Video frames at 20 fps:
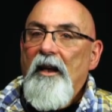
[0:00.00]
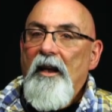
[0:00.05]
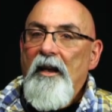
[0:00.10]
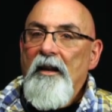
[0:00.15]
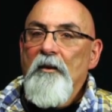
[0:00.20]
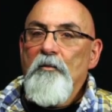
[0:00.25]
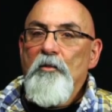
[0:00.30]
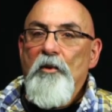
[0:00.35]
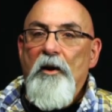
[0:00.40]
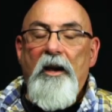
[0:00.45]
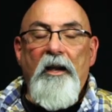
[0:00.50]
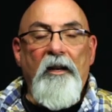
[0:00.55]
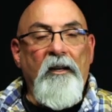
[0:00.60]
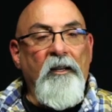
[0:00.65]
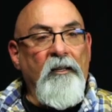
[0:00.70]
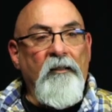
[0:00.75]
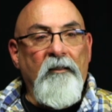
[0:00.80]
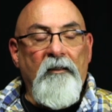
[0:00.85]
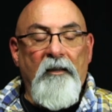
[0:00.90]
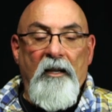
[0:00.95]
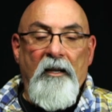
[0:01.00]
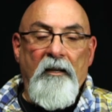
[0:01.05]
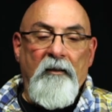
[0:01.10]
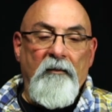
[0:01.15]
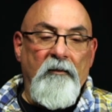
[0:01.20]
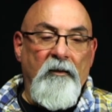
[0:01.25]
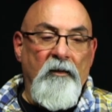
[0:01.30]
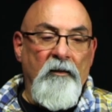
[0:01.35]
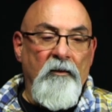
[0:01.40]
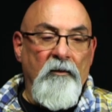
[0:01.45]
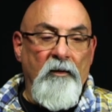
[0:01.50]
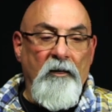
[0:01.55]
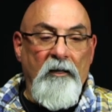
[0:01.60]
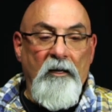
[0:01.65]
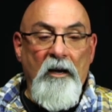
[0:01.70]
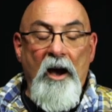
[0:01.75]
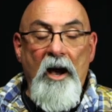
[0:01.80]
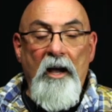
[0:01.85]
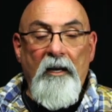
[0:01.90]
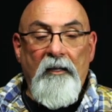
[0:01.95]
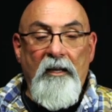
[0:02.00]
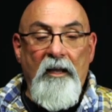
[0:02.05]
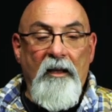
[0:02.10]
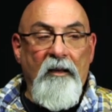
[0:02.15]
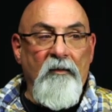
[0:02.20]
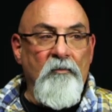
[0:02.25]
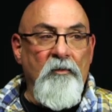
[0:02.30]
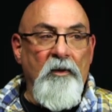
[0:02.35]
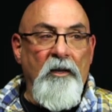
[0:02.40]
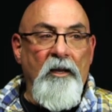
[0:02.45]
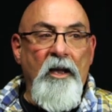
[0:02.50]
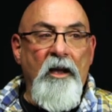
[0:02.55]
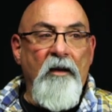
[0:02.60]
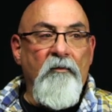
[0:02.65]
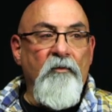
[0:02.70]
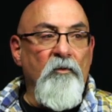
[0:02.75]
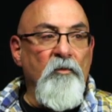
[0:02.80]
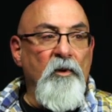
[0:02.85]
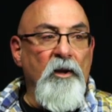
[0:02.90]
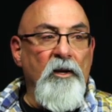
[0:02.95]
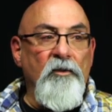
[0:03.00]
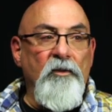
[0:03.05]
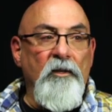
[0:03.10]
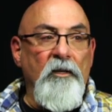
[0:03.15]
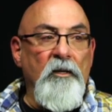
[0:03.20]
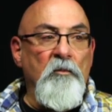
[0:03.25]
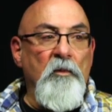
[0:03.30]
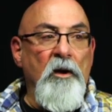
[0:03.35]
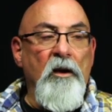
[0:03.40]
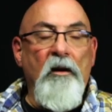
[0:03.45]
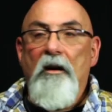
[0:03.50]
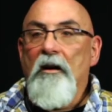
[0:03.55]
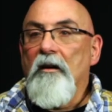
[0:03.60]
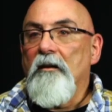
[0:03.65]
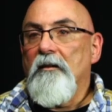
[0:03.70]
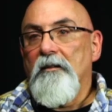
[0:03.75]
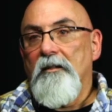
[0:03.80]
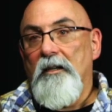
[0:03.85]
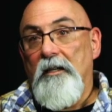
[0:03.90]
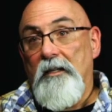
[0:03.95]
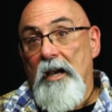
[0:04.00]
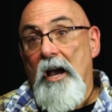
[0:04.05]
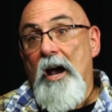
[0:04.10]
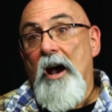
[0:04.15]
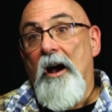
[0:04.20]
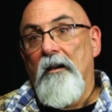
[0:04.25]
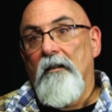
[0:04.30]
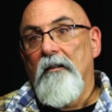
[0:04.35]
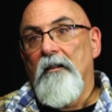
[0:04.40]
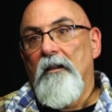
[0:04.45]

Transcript: And I prayed, and God gave me affirmation in my heart and said, yeah,